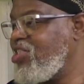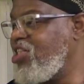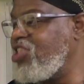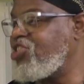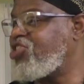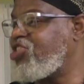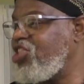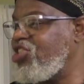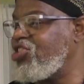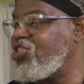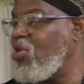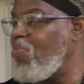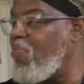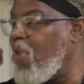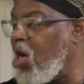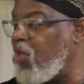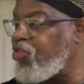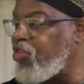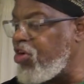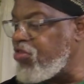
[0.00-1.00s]
This is the
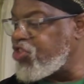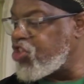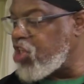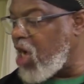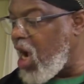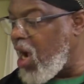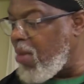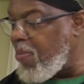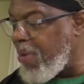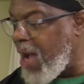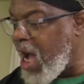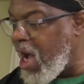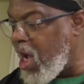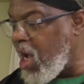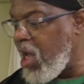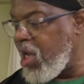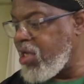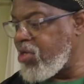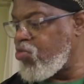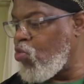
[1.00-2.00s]
month of
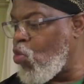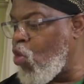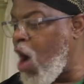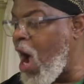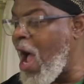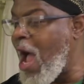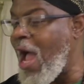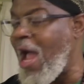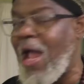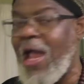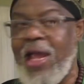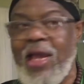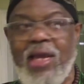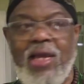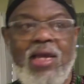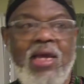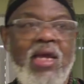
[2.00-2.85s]
Shaban. Why?